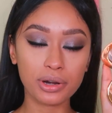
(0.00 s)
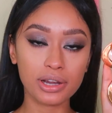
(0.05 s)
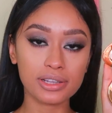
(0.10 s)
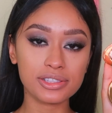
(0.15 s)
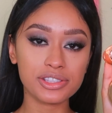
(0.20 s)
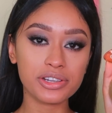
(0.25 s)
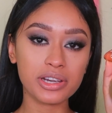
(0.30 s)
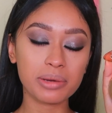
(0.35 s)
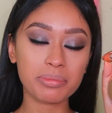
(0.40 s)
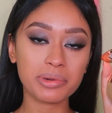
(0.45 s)

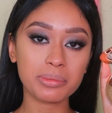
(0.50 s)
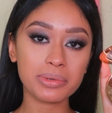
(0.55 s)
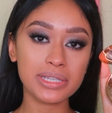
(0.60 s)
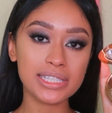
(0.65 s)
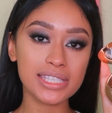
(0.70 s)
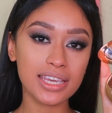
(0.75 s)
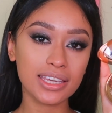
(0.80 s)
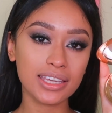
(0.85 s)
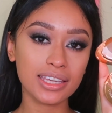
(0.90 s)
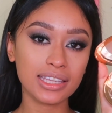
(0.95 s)
bronzer, I'm gonna be
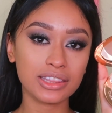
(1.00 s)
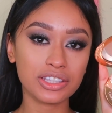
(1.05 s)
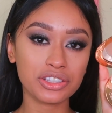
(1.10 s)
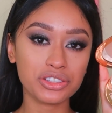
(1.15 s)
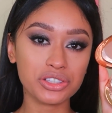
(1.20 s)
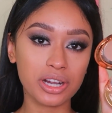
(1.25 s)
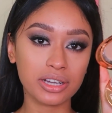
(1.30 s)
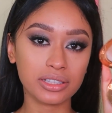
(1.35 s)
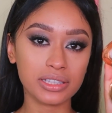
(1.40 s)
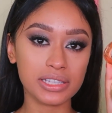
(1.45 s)
taking the
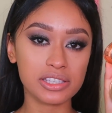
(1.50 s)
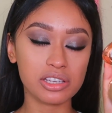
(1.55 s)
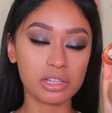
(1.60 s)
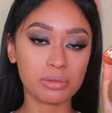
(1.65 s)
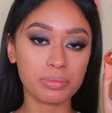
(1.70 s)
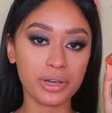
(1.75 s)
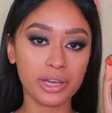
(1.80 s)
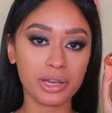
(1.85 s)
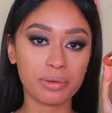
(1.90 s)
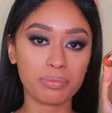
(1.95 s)
Charlotte
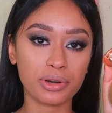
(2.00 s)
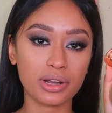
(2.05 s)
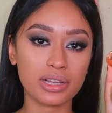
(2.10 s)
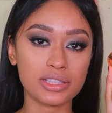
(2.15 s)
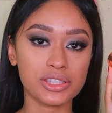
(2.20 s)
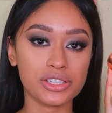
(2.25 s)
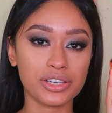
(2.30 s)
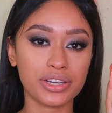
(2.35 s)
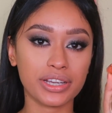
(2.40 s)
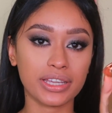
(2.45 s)
Tilbury
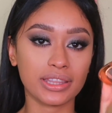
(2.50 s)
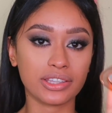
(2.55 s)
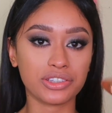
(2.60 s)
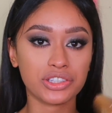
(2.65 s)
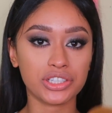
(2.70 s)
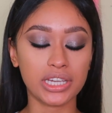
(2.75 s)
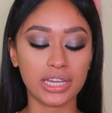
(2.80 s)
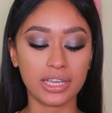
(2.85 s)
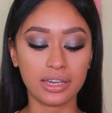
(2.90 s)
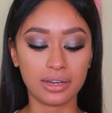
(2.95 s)
bronzer in the
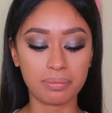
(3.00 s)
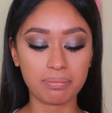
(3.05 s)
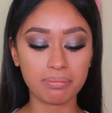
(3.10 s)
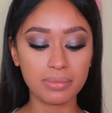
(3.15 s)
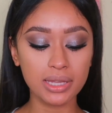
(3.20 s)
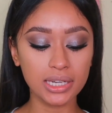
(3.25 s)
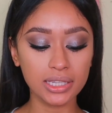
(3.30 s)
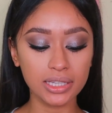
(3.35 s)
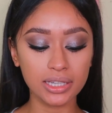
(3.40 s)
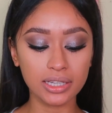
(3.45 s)
shade
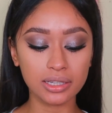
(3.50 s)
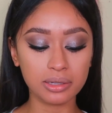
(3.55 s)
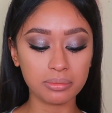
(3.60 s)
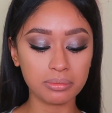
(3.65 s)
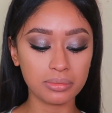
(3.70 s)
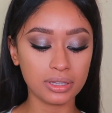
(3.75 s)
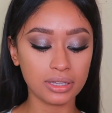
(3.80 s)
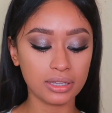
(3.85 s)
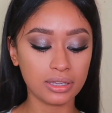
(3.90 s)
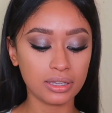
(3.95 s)
Medium.